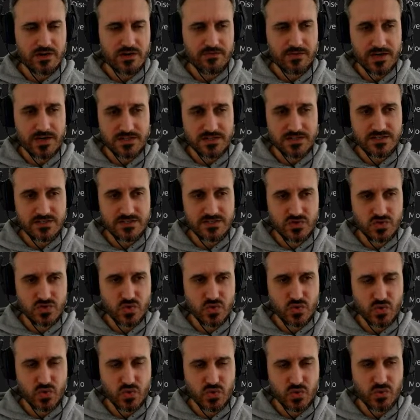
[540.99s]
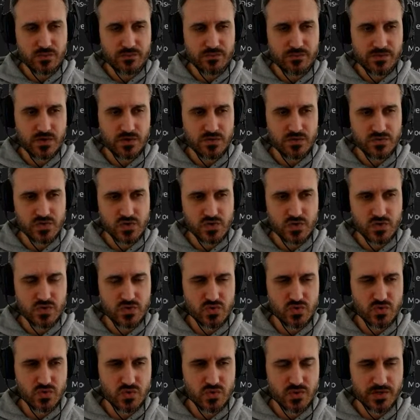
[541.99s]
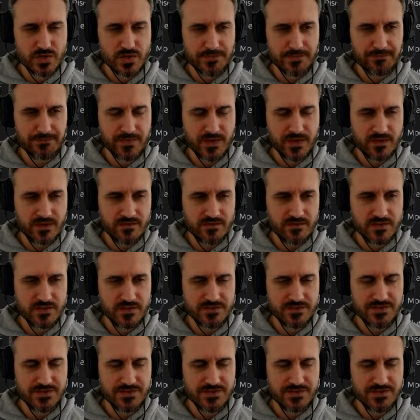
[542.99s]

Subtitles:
you have access to also to the